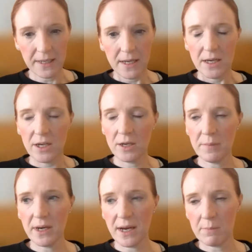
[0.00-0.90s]
Um,
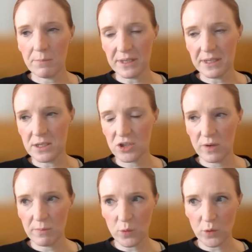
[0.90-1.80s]
I'm pleased to
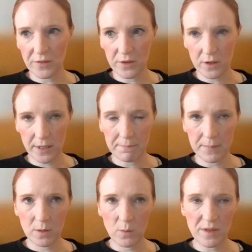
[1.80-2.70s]
report that um,
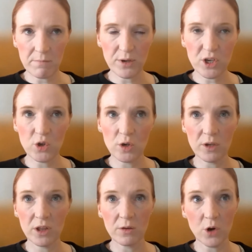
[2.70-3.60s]
within
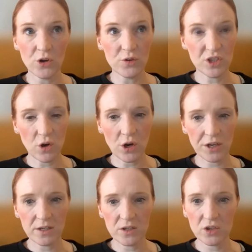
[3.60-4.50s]
procurement, there are new
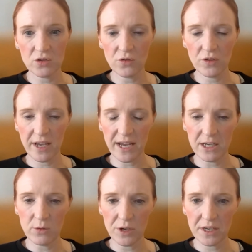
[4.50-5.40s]
targets so that
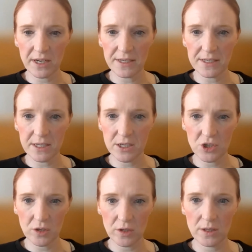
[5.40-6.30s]
any
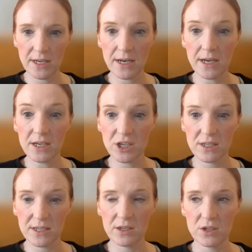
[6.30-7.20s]
organisation that the
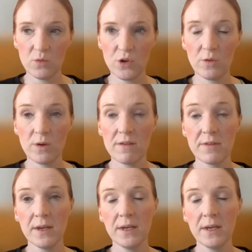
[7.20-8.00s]
NHS has to work with